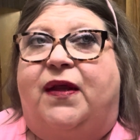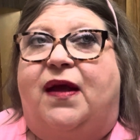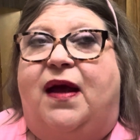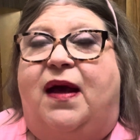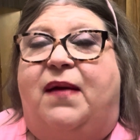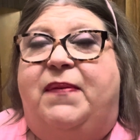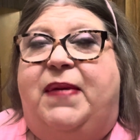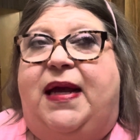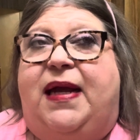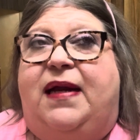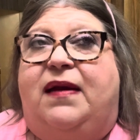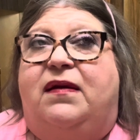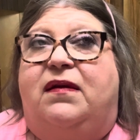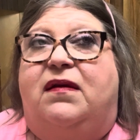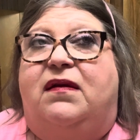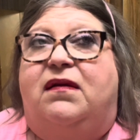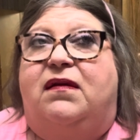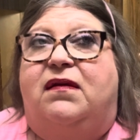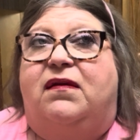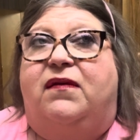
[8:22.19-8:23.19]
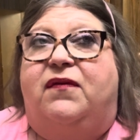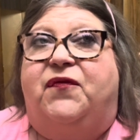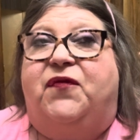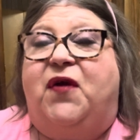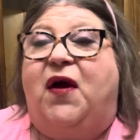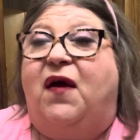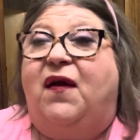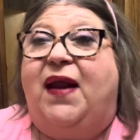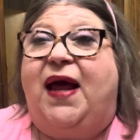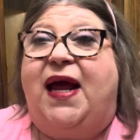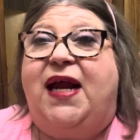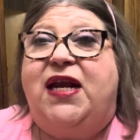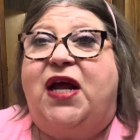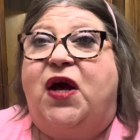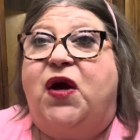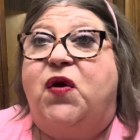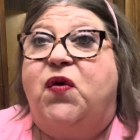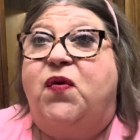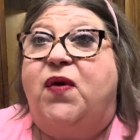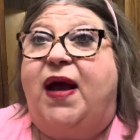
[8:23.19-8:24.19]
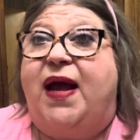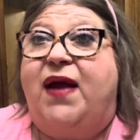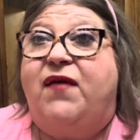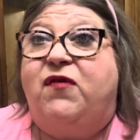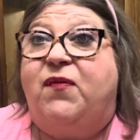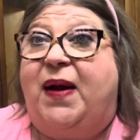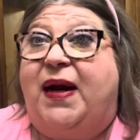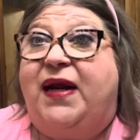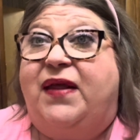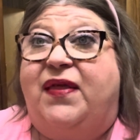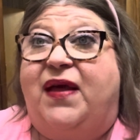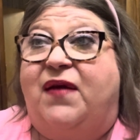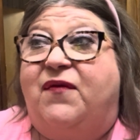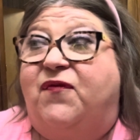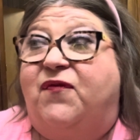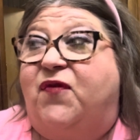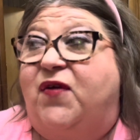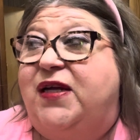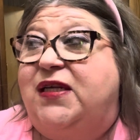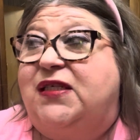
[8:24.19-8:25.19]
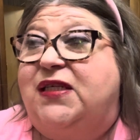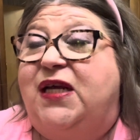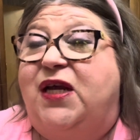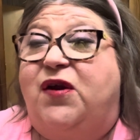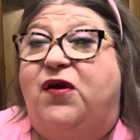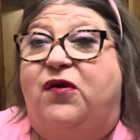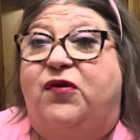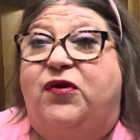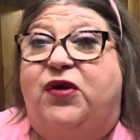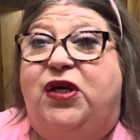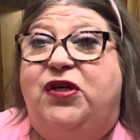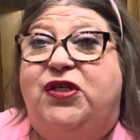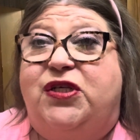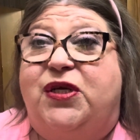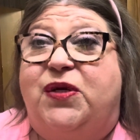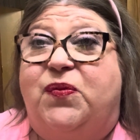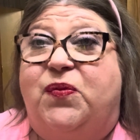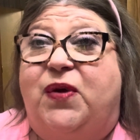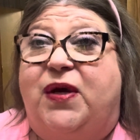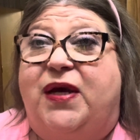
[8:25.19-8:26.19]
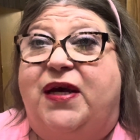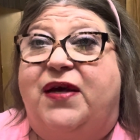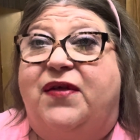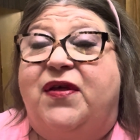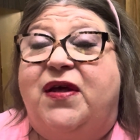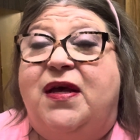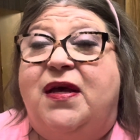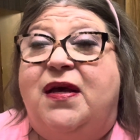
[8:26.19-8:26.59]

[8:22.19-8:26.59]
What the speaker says: I mean, for all I know, everybody that I'm friends here on YouTube with